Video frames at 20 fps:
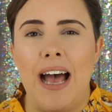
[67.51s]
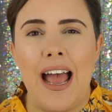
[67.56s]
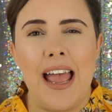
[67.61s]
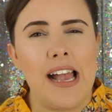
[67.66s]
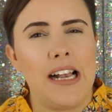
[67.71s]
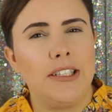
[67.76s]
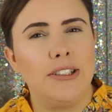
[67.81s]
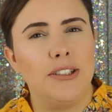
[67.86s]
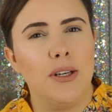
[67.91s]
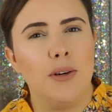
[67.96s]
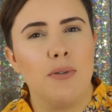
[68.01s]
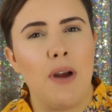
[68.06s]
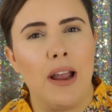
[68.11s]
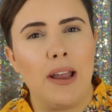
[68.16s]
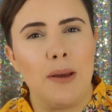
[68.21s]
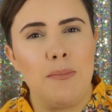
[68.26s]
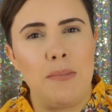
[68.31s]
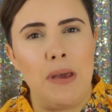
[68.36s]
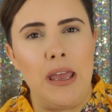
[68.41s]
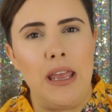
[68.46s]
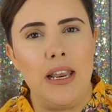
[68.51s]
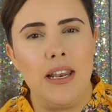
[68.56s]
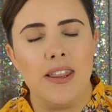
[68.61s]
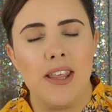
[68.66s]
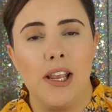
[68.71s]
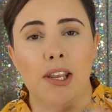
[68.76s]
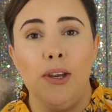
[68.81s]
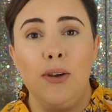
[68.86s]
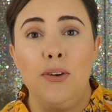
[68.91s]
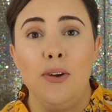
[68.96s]
I actually recommend
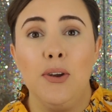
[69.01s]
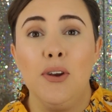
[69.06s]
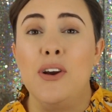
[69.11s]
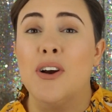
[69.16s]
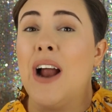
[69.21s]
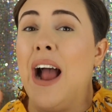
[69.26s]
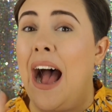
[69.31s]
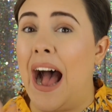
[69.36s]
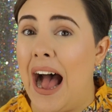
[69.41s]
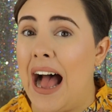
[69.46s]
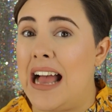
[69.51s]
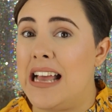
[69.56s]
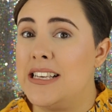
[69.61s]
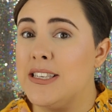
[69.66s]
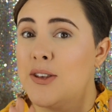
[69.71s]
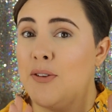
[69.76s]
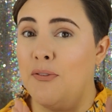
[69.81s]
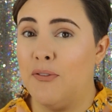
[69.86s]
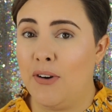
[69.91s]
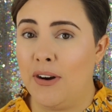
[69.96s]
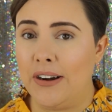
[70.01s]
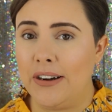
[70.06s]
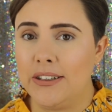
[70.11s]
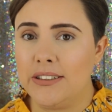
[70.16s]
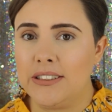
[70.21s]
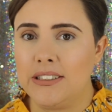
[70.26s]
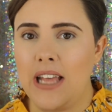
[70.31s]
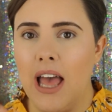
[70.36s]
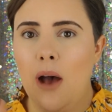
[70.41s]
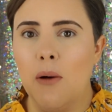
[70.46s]
that you do your eyes first.